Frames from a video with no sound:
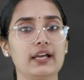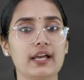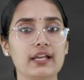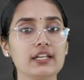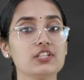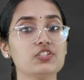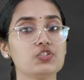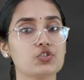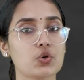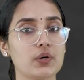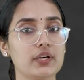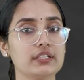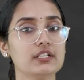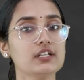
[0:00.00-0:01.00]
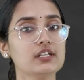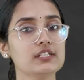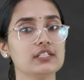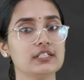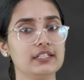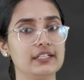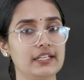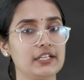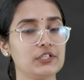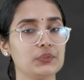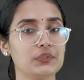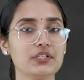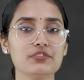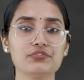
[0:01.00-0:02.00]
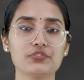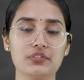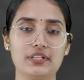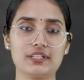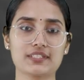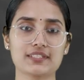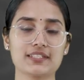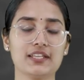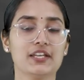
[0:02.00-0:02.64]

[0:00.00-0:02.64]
and enjoy the day to the fullest.